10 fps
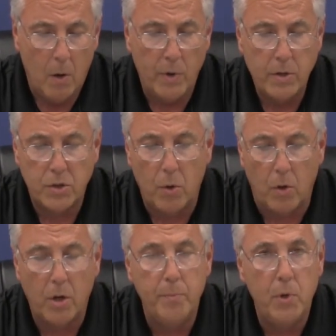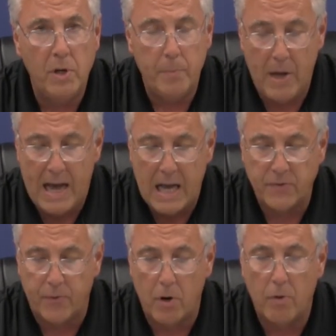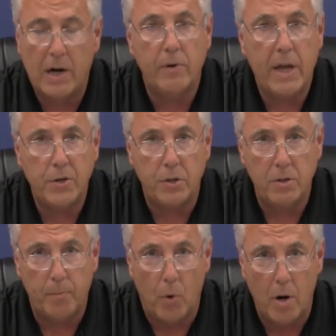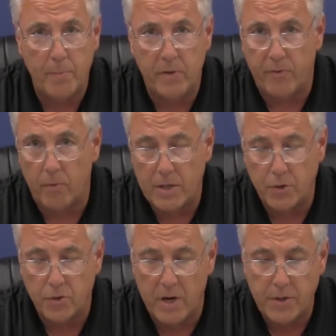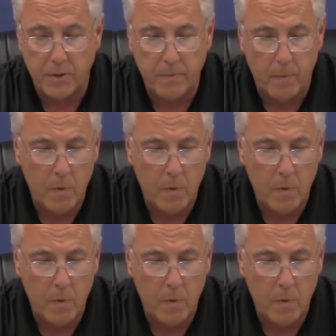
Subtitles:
We installed Community Pass for our Recreation Department for registration.